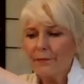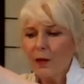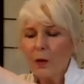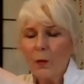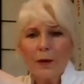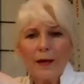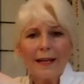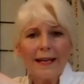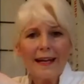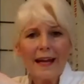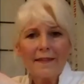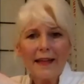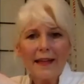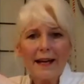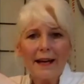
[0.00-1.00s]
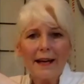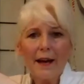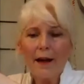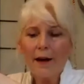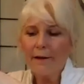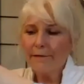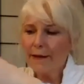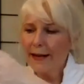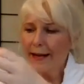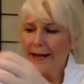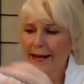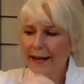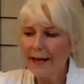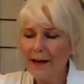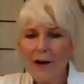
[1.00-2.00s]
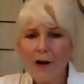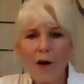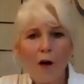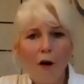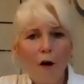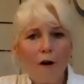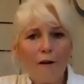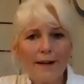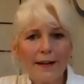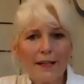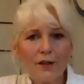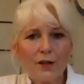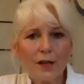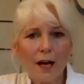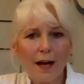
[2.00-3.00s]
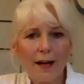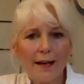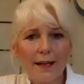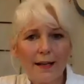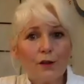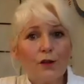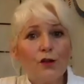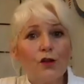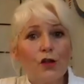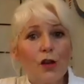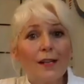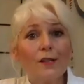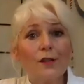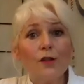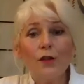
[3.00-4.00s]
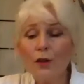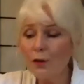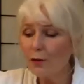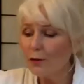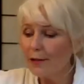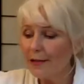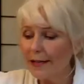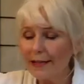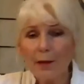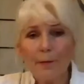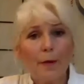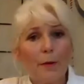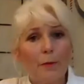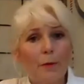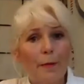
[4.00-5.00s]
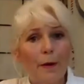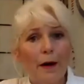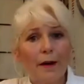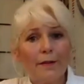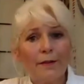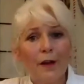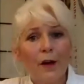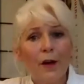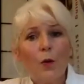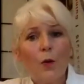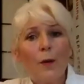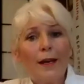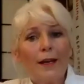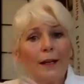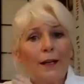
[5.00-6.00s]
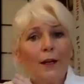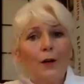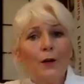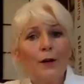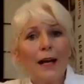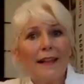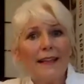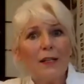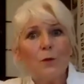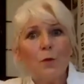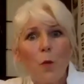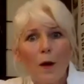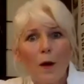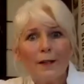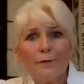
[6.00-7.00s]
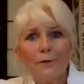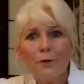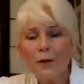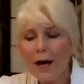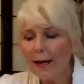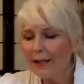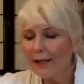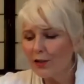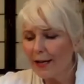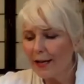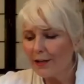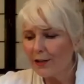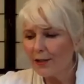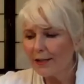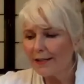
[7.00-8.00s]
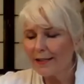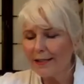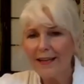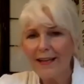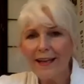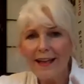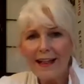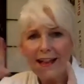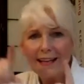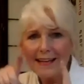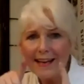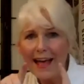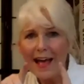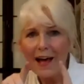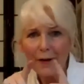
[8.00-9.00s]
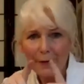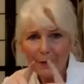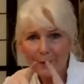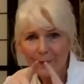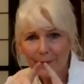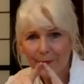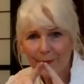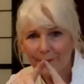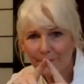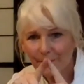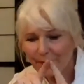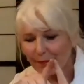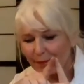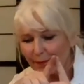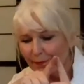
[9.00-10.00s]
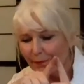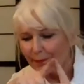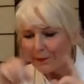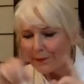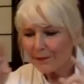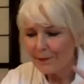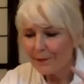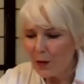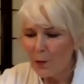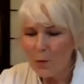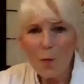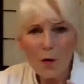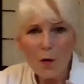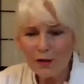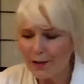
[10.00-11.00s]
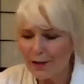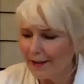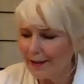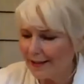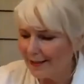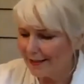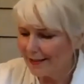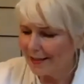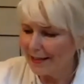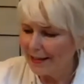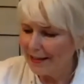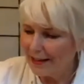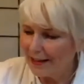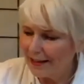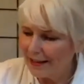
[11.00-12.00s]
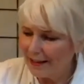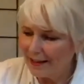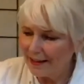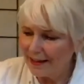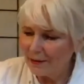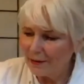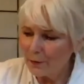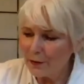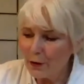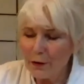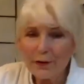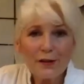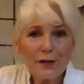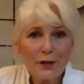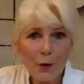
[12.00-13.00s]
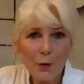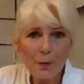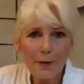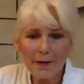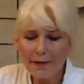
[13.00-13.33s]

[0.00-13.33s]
we're going to get that lovely orange color. So just using the bubble bath, we can look at these wonderful color changes. Now, Watch this. We've got the soap in